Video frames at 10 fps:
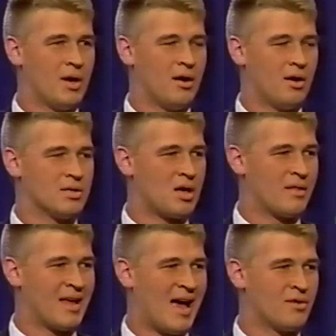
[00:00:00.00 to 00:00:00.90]
we carry is
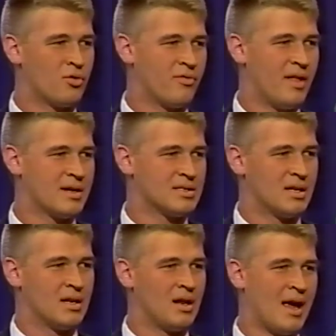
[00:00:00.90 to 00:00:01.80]
called Chondroflex,
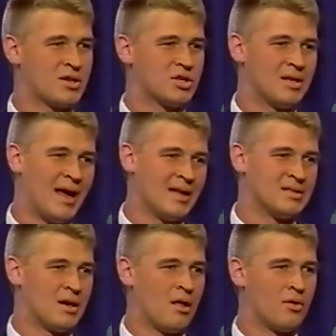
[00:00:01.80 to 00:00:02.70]
and it actually
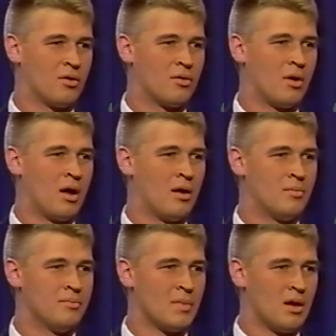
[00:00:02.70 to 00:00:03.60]
adds
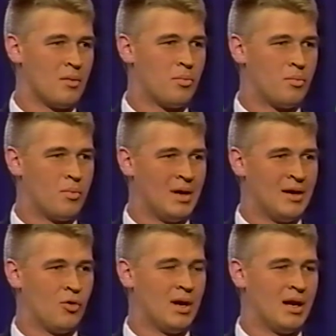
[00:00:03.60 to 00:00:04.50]
another
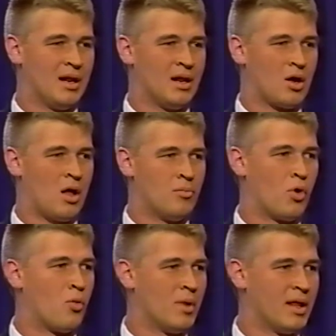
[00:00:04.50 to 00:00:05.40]
ingredient in it called
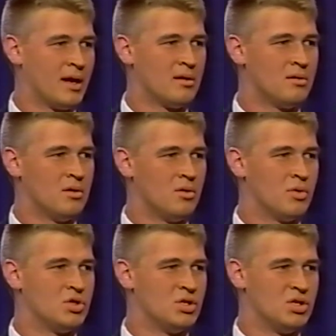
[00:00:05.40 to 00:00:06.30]
bromelain,
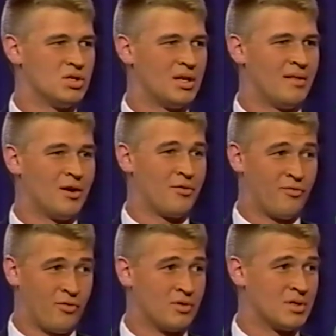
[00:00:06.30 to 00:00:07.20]
which is just in there
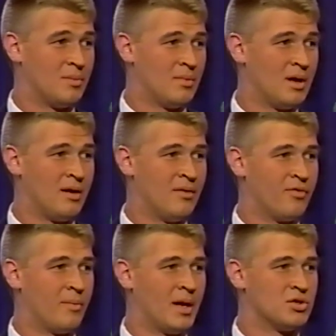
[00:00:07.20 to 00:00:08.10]
for some
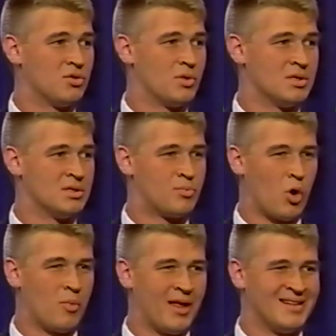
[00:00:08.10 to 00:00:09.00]
inflammation reasons.
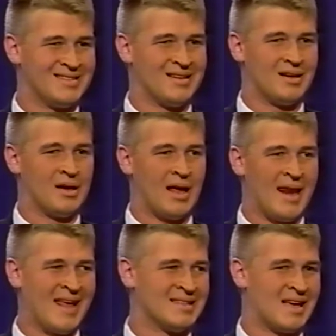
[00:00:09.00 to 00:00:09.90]
Bromelaine's
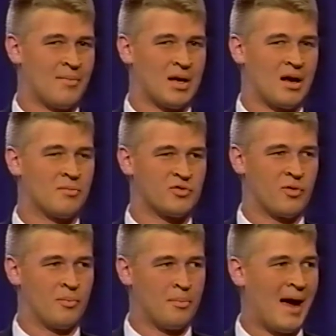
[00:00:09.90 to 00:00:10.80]
an enzyme that comes
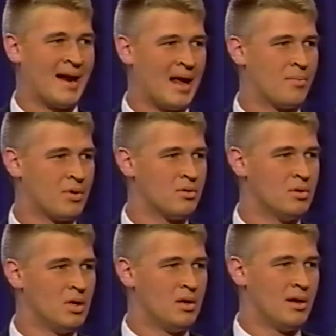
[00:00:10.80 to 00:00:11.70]
from pineapple,
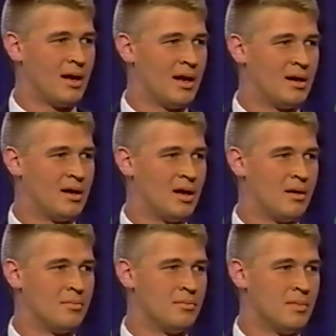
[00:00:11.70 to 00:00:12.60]
and
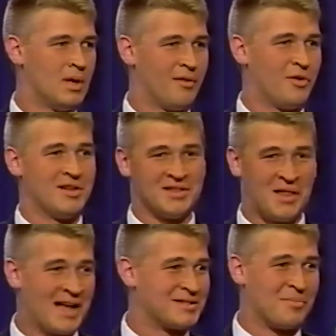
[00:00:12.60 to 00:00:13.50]
if you eat
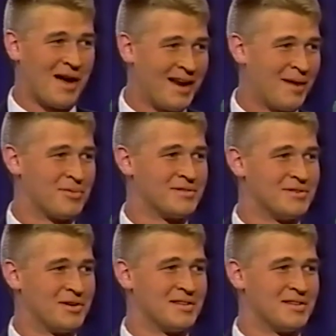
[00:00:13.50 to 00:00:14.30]
lots of pineapples, you